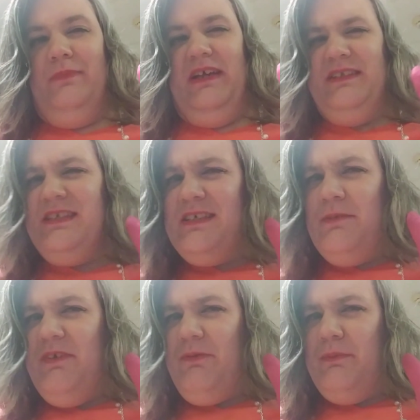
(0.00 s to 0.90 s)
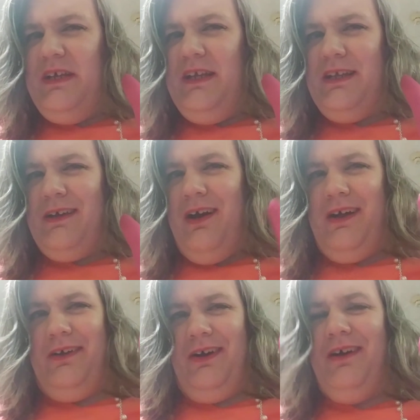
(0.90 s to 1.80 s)
And this is coming from Lady
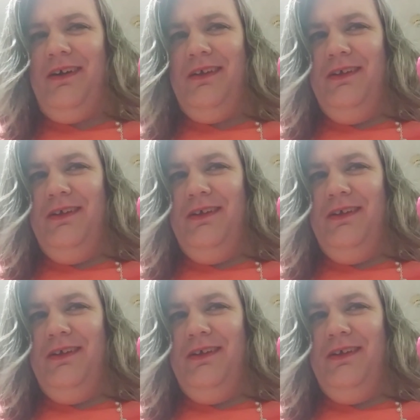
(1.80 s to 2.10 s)
Gaga.